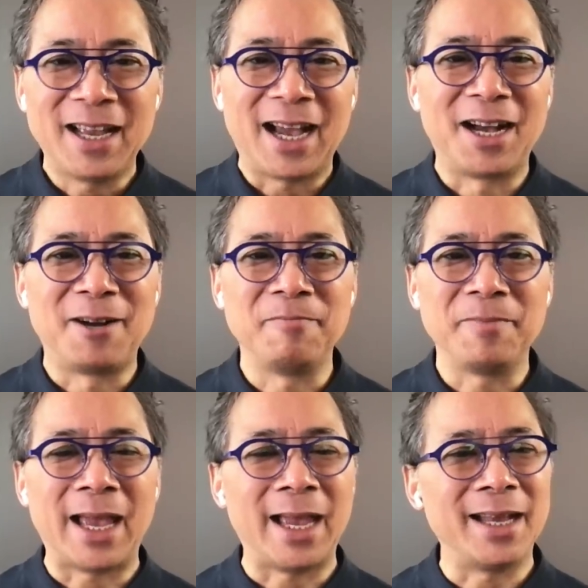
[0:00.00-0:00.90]

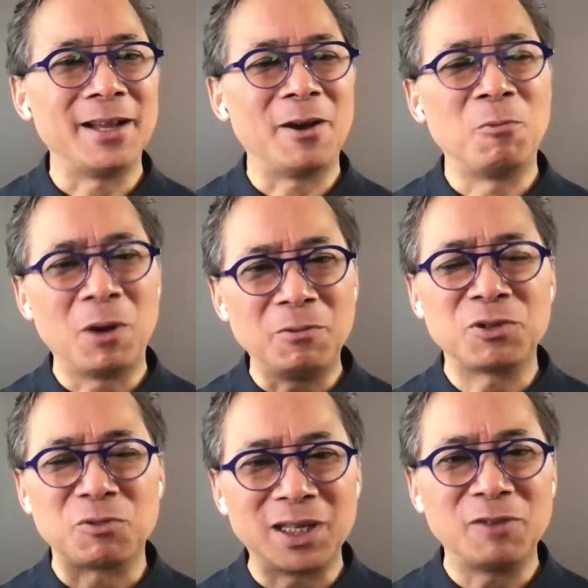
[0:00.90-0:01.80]
And what was
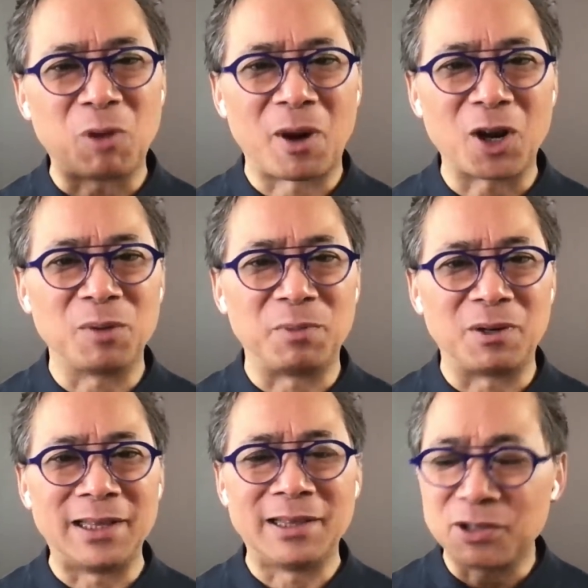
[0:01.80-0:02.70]
really remarkable,
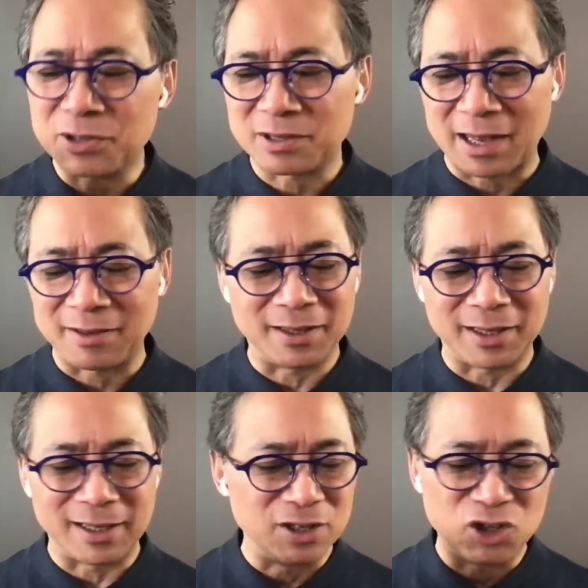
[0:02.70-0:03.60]
and this is, I think,
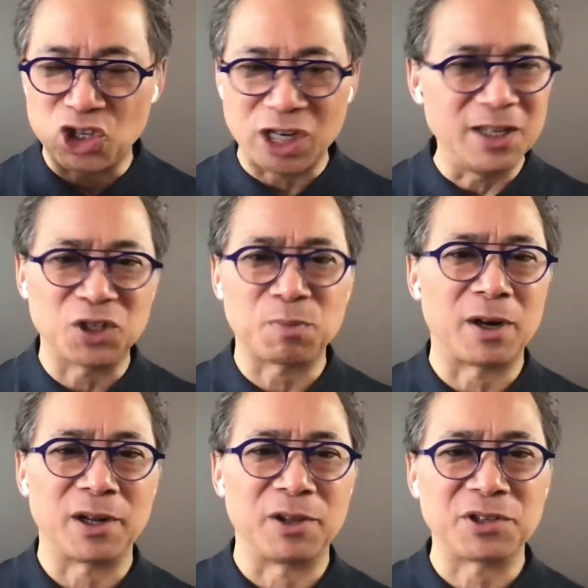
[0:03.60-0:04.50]
the ingenious part
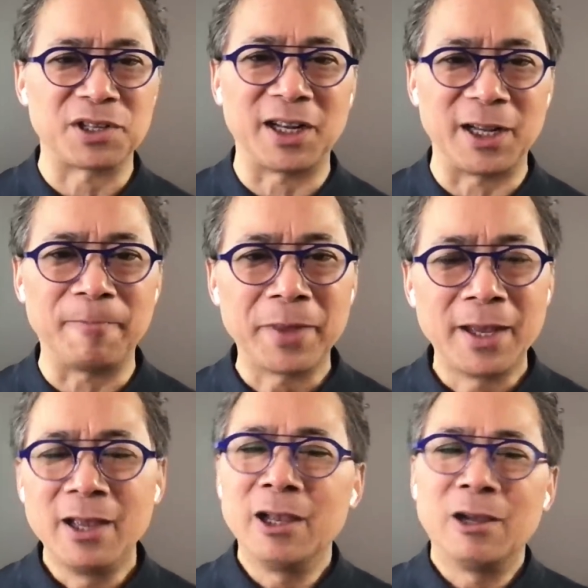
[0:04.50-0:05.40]
of their study,
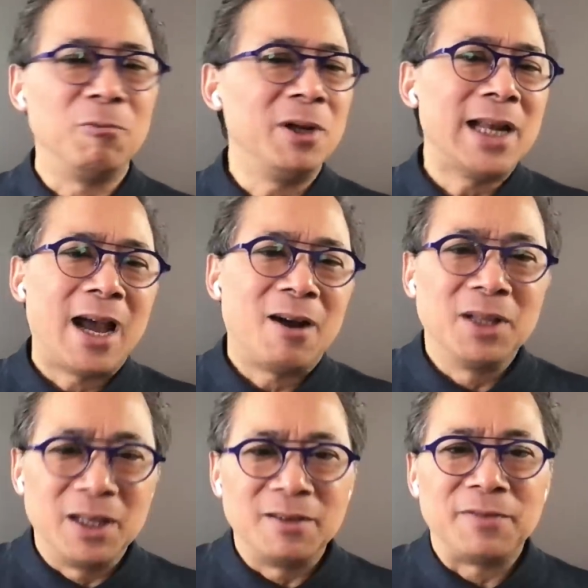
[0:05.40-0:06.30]
we now
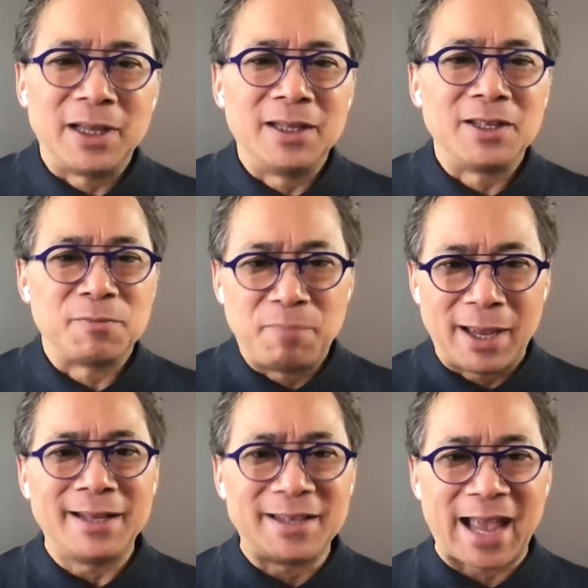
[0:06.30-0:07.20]
live in this
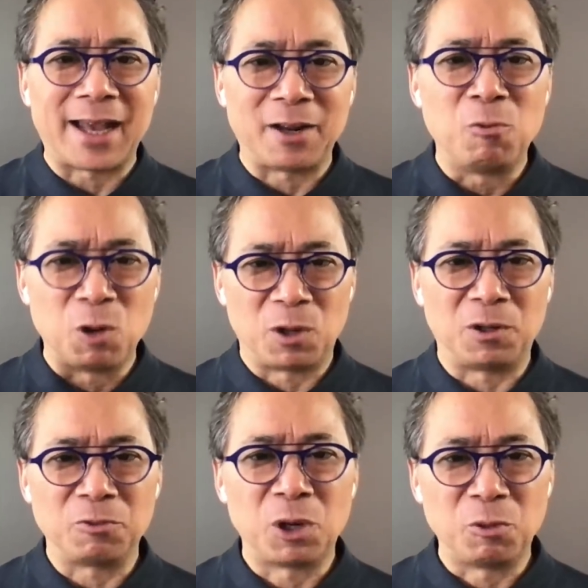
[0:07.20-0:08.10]
big data world
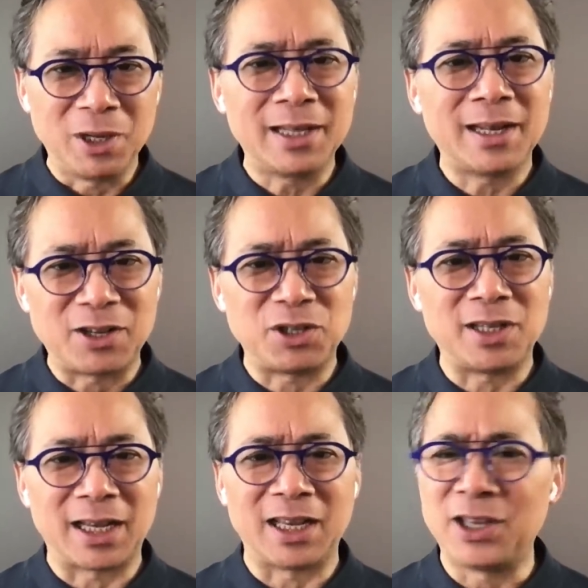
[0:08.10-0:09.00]
where we can actually
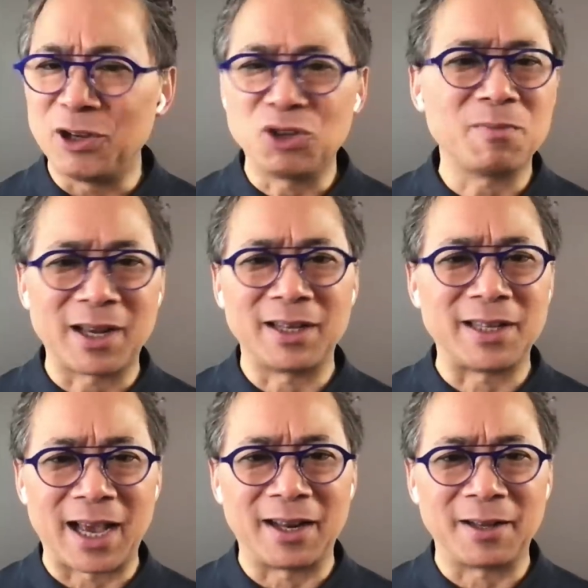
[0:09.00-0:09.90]
take a huge amount of
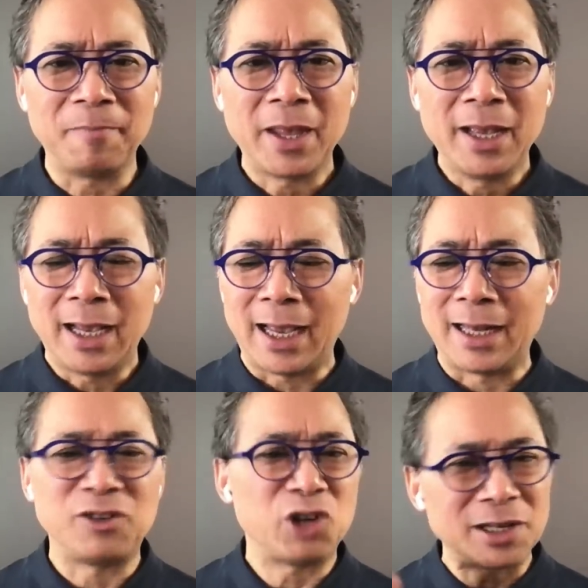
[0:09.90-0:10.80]
data and
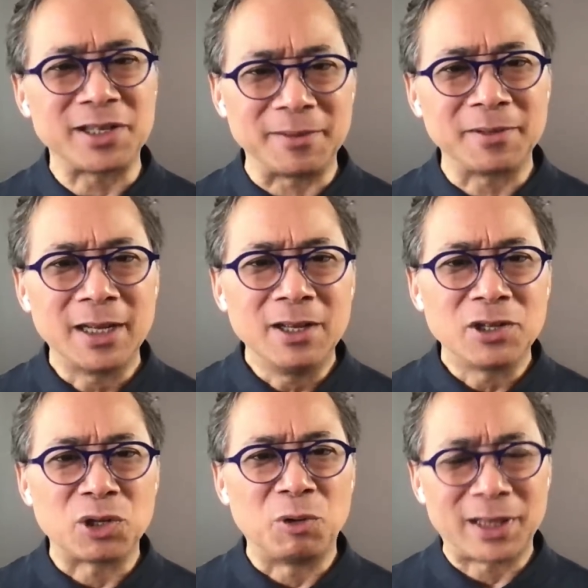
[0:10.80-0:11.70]
adjust it.
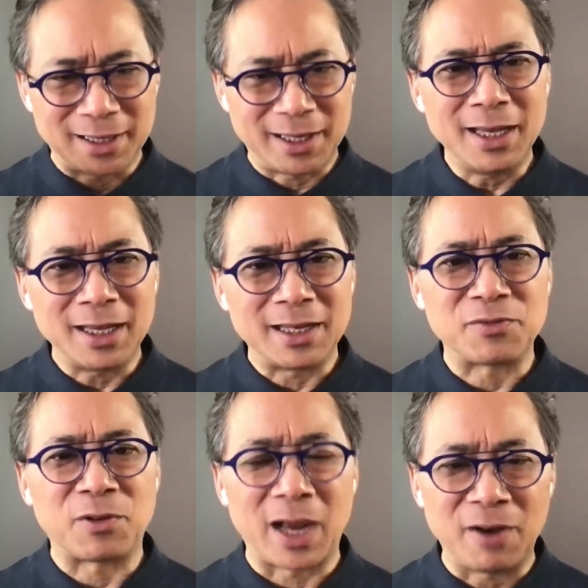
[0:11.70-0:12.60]
So what they did is
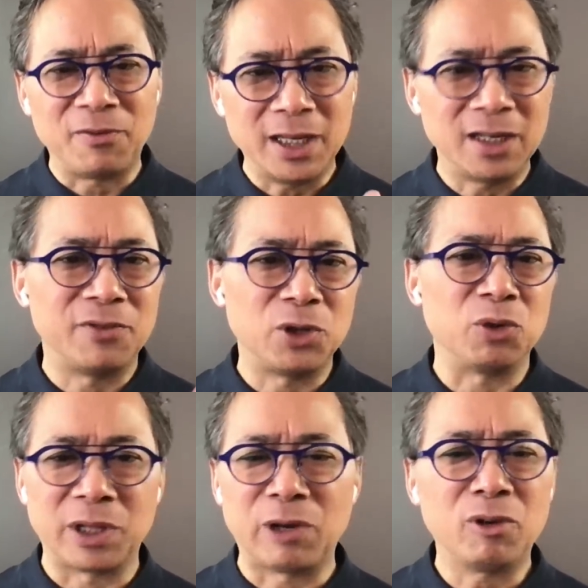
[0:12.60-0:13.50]
for every individual,
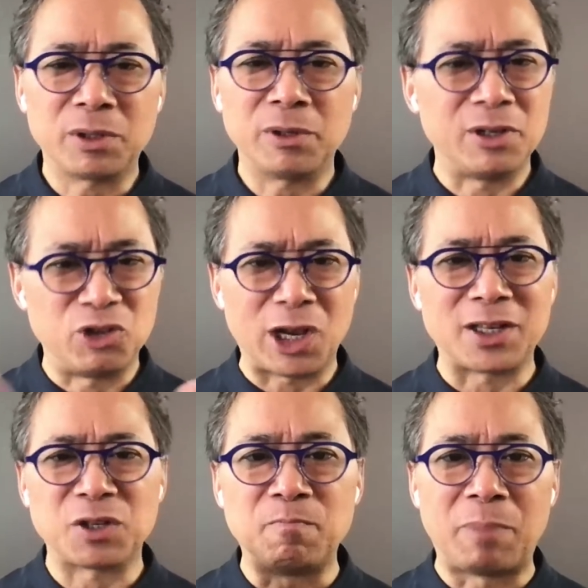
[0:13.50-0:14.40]
they were able to
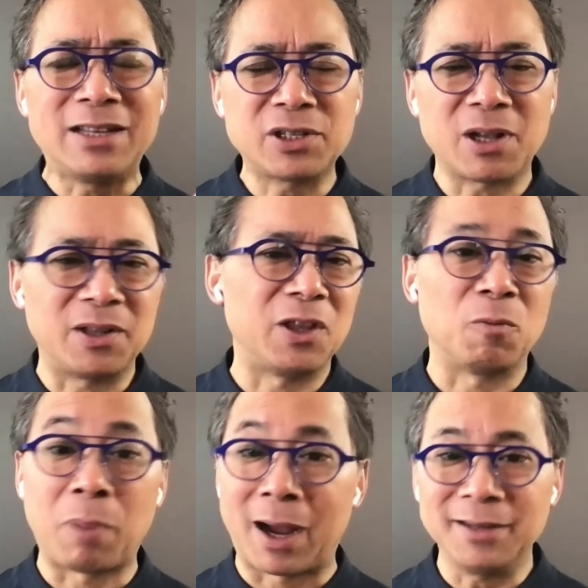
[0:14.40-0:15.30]
adjust based on their
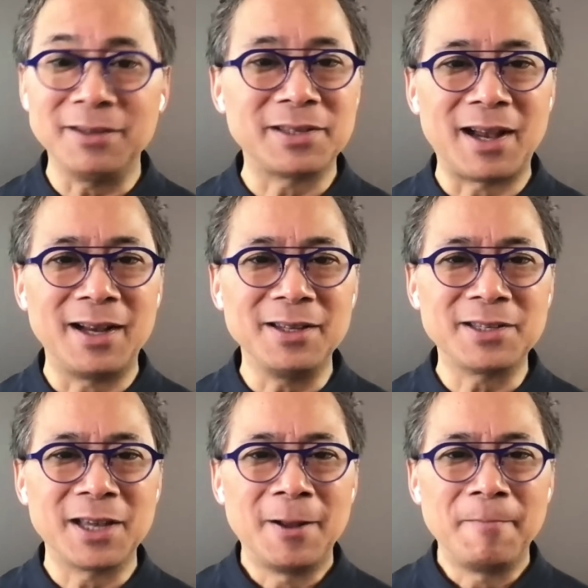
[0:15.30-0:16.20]
body size
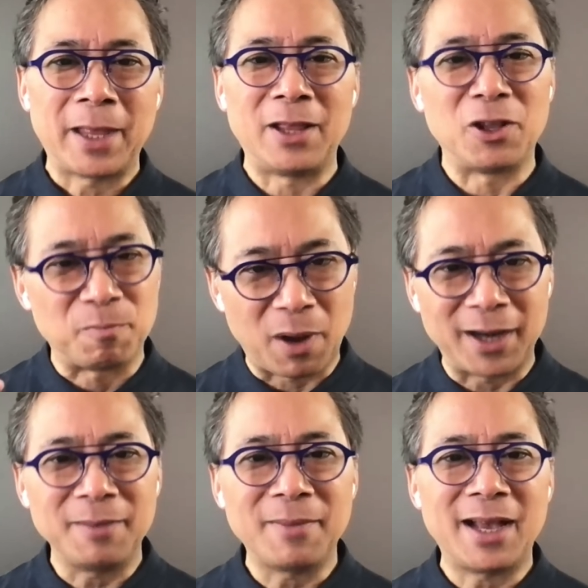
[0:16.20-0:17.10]
and their
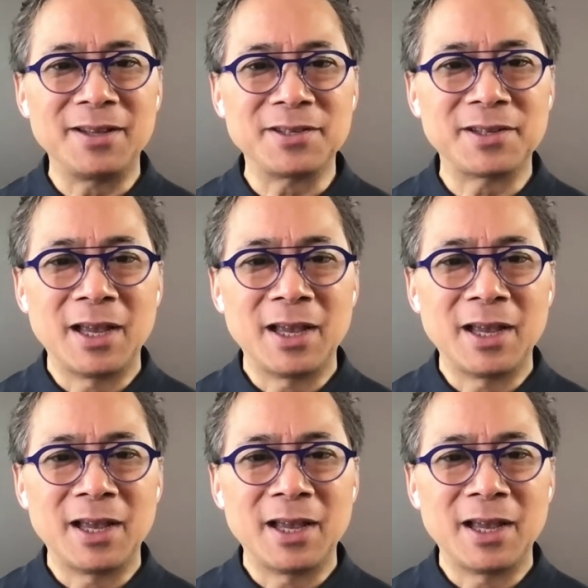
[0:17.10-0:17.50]
body mass.